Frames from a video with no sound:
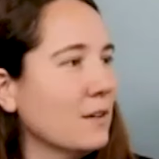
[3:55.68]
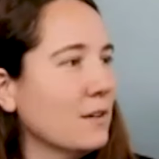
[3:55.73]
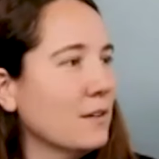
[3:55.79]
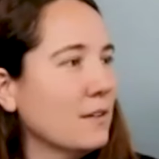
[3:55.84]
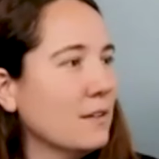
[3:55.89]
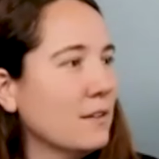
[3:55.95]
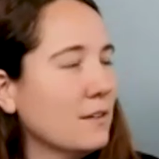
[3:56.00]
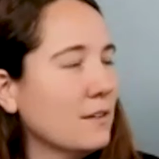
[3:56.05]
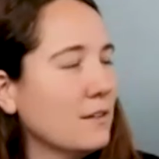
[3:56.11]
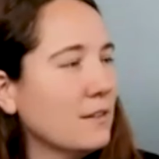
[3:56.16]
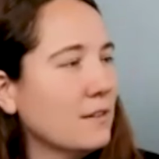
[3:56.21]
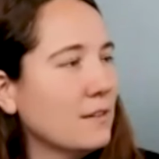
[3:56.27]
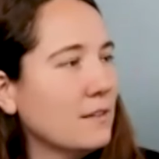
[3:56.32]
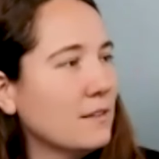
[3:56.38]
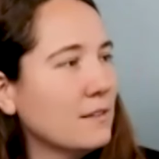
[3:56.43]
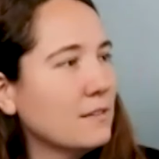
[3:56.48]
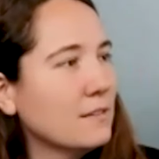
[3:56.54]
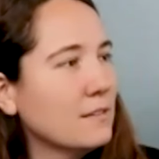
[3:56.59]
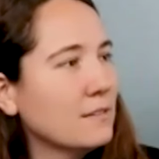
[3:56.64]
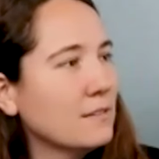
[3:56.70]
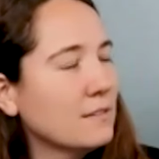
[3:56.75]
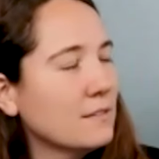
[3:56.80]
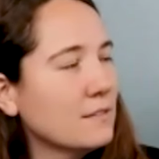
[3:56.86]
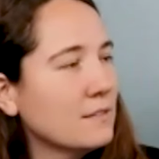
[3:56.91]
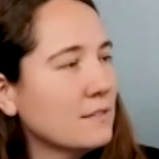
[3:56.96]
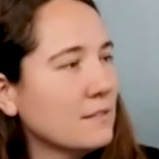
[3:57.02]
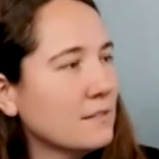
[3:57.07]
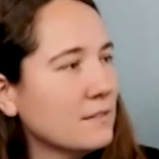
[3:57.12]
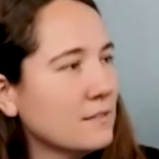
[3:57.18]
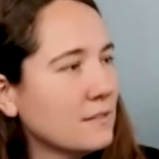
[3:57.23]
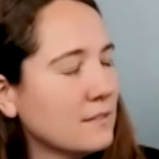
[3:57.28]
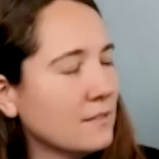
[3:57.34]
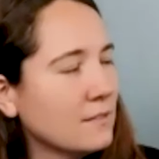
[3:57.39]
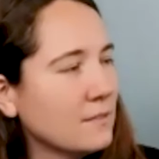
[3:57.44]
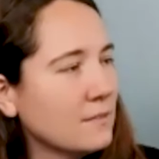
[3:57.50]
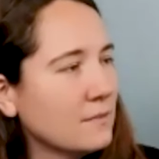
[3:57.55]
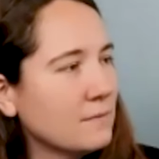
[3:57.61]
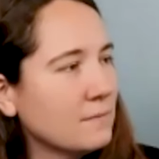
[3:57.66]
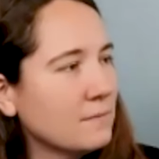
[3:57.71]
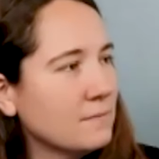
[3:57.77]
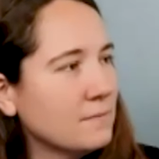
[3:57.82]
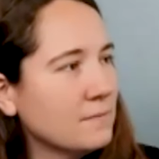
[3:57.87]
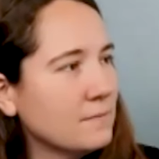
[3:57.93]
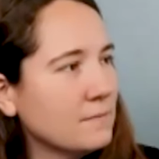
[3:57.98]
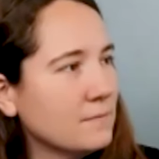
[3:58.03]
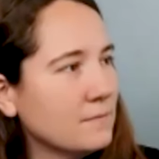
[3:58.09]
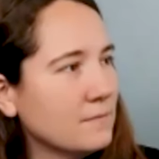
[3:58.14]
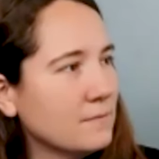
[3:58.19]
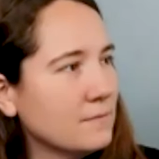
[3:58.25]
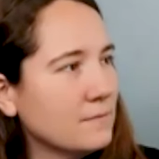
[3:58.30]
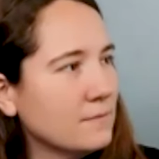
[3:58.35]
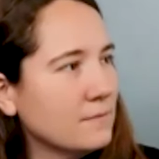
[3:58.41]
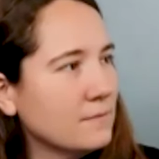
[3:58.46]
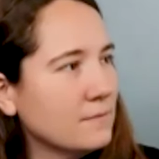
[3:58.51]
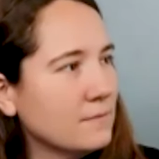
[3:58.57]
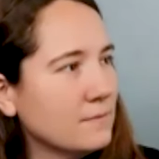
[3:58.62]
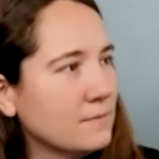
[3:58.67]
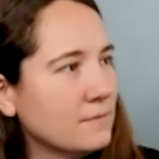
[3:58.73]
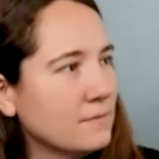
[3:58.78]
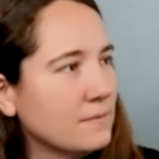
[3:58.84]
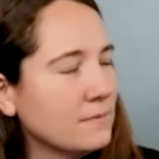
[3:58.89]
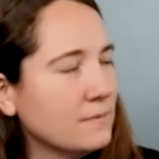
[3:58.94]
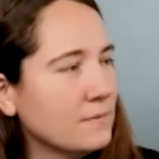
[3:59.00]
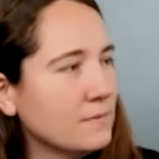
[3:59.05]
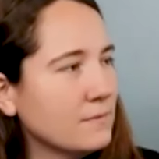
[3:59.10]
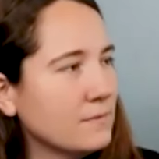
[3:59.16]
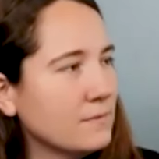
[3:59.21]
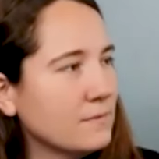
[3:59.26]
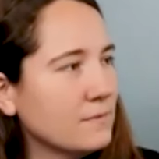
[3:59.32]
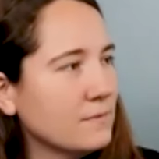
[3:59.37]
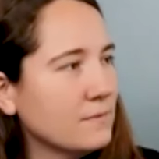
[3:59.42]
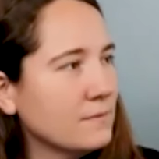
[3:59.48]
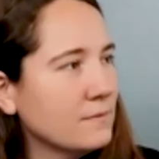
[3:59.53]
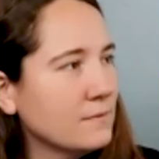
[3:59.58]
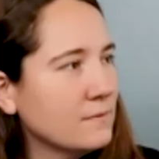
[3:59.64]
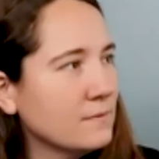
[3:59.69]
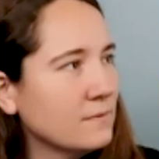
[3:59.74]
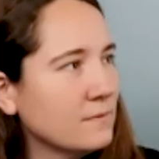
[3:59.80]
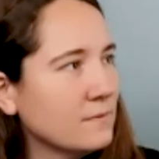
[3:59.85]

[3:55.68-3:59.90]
[no speech]